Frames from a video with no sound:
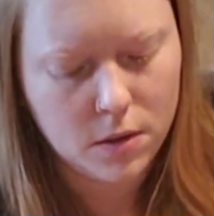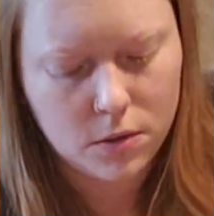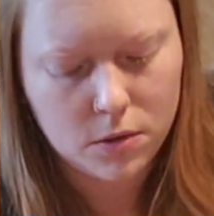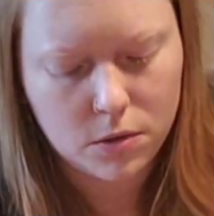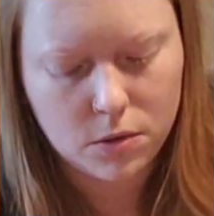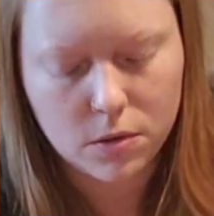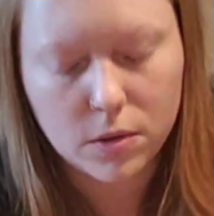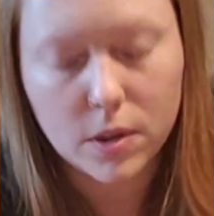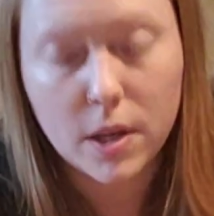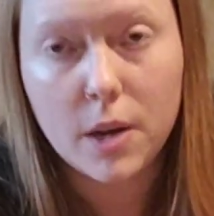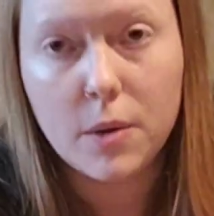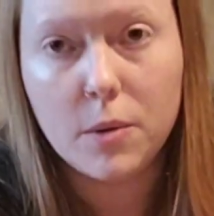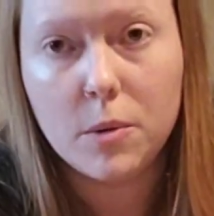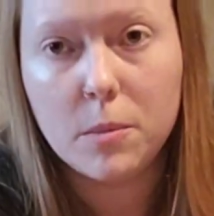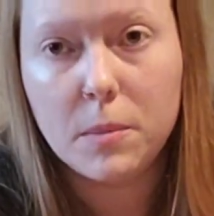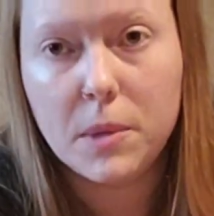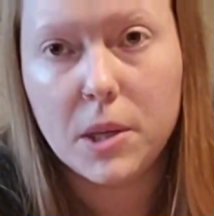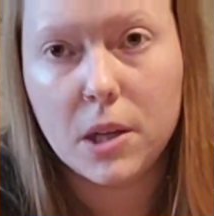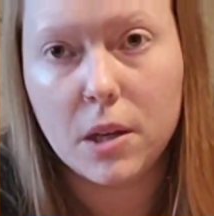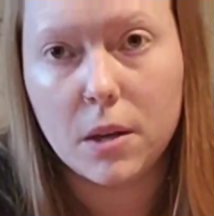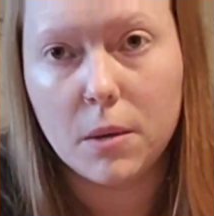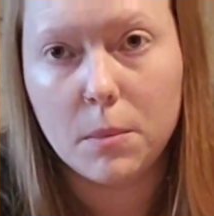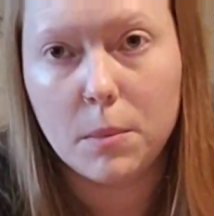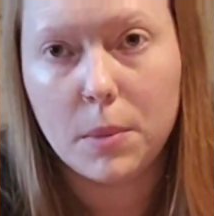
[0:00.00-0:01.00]
So that will
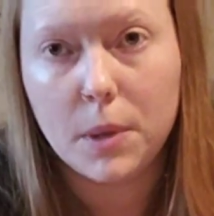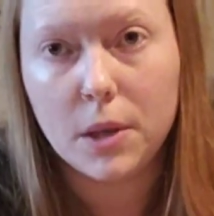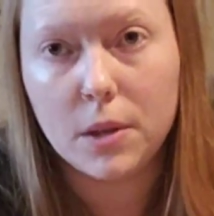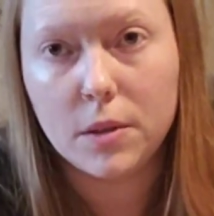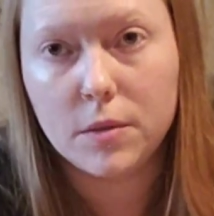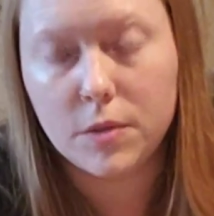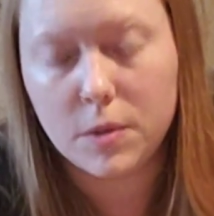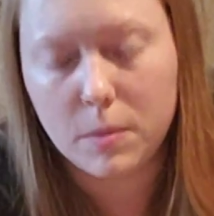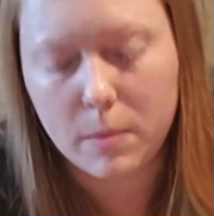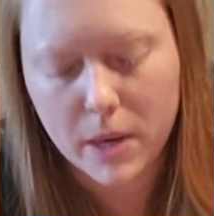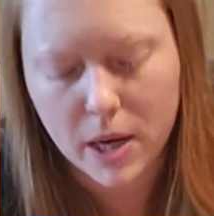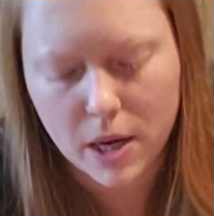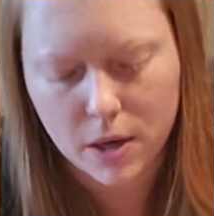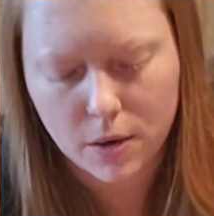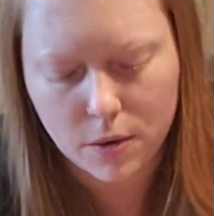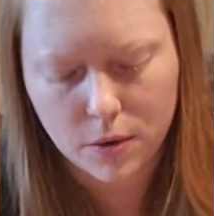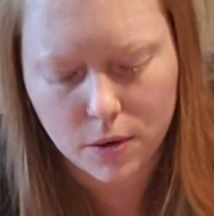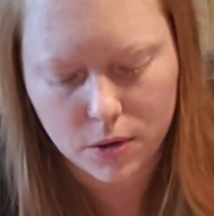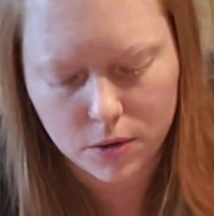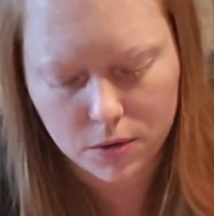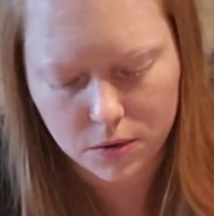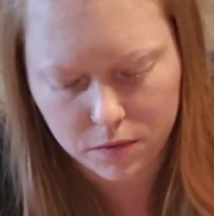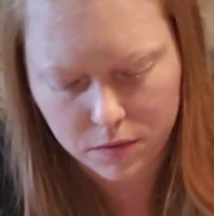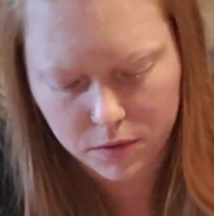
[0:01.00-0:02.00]
become part of the
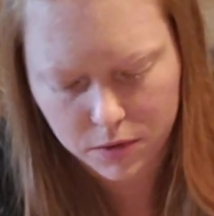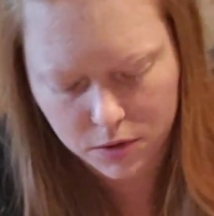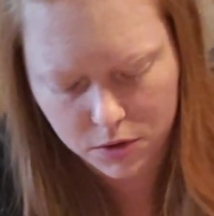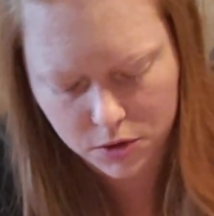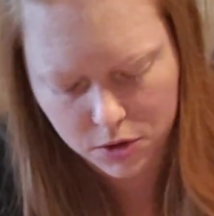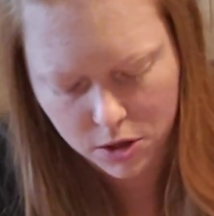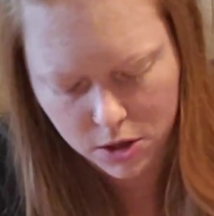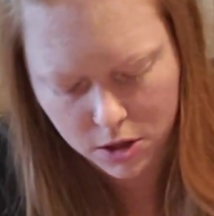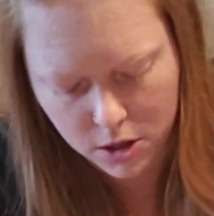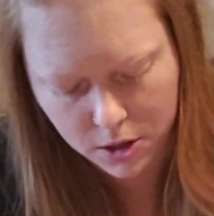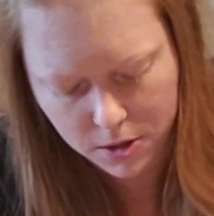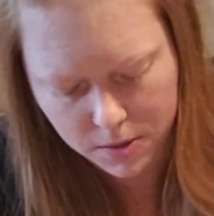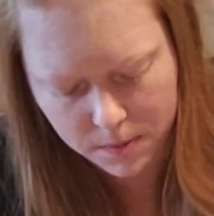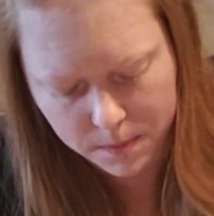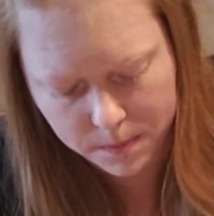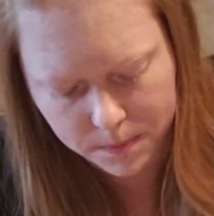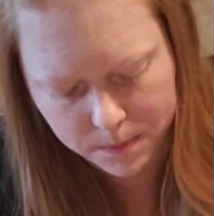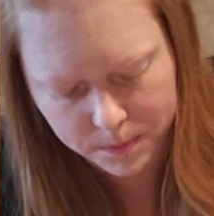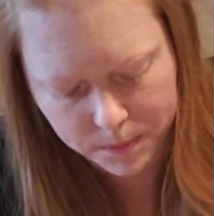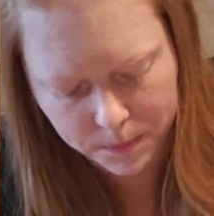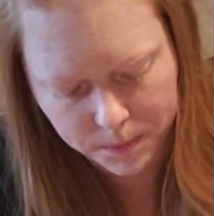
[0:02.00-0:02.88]
background of the jar.